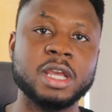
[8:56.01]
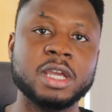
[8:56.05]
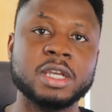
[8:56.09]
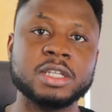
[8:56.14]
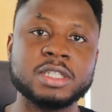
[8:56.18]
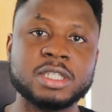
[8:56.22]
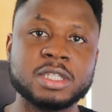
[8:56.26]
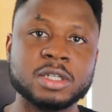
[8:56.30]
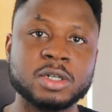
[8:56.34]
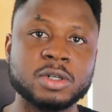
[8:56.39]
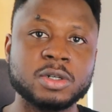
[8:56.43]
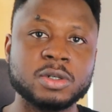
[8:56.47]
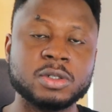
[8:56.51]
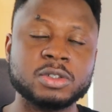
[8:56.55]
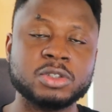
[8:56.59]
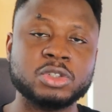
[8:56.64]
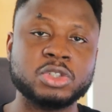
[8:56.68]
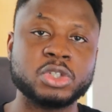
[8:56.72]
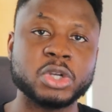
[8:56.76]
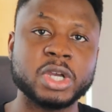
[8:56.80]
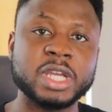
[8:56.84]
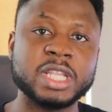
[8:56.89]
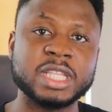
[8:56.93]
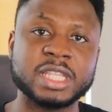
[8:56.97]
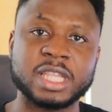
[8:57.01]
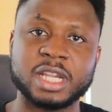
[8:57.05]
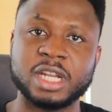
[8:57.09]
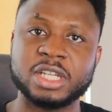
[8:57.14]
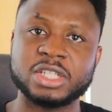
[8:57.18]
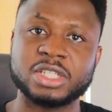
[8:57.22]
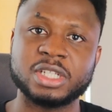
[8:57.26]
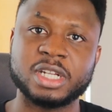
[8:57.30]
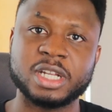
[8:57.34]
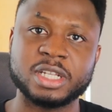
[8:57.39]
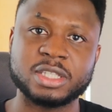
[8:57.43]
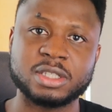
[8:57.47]
So join
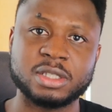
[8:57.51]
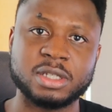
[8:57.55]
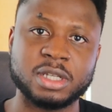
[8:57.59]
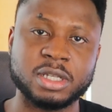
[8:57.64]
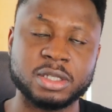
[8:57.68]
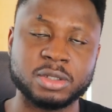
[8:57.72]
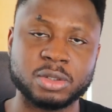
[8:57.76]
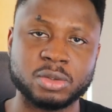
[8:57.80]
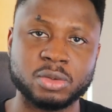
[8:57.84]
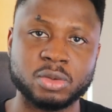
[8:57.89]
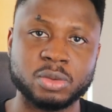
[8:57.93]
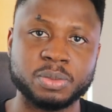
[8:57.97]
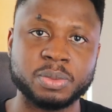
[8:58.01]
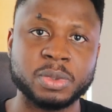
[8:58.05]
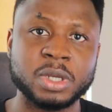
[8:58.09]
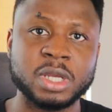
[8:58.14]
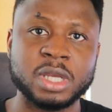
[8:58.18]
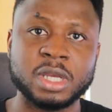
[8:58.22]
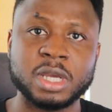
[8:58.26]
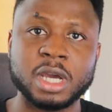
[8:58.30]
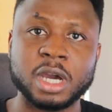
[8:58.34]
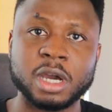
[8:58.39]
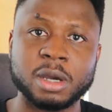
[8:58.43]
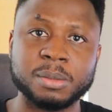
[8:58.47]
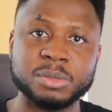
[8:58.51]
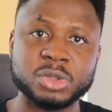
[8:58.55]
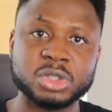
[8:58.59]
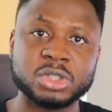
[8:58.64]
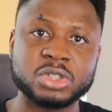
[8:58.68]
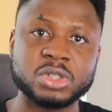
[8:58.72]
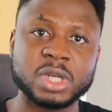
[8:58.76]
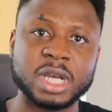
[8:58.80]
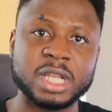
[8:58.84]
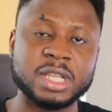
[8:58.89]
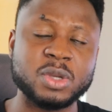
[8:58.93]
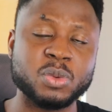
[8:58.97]
international student group.
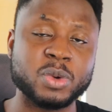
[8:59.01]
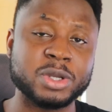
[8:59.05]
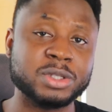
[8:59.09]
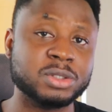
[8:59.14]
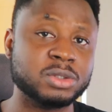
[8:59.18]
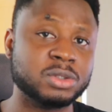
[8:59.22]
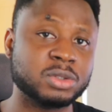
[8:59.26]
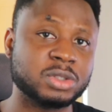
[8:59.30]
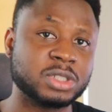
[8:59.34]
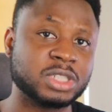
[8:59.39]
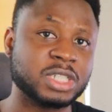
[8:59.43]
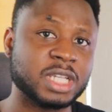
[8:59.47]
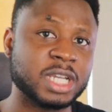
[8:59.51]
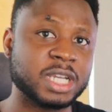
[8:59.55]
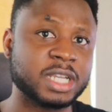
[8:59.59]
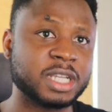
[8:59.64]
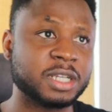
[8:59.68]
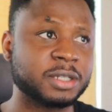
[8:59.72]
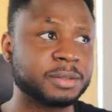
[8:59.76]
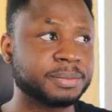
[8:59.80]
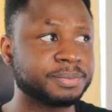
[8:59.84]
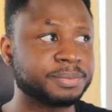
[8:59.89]
Usually when you check